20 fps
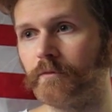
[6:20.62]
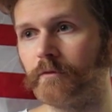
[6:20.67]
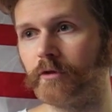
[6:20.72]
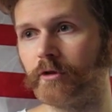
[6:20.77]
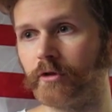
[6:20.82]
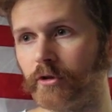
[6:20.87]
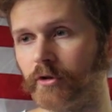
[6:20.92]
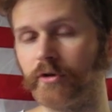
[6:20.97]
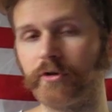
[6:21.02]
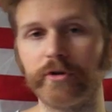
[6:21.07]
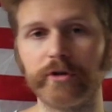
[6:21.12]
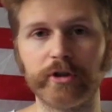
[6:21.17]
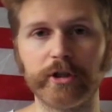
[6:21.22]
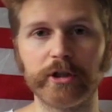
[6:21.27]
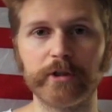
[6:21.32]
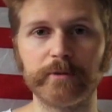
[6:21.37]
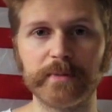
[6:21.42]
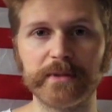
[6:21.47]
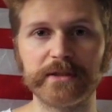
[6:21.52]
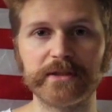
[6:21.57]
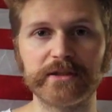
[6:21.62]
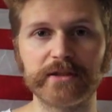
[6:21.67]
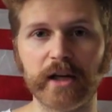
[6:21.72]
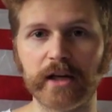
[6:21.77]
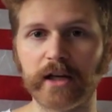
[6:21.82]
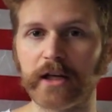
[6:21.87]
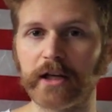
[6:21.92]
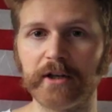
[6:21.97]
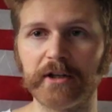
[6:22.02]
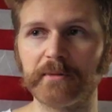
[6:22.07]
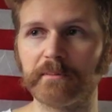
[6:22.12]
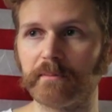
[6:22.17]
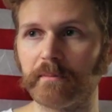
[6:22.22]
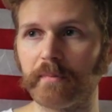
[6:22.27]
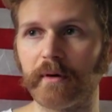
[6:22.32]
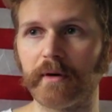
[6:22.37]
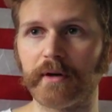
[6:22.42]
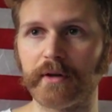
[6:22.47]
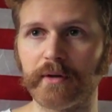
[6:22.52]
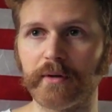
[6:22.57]
you're going to be stuck here in
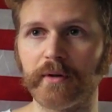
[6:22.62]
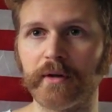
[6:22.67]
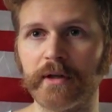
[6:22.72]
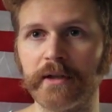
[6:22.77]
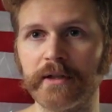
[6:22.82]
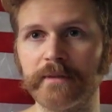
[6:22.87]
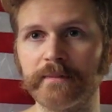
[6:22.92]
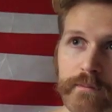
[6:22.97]
purgatory,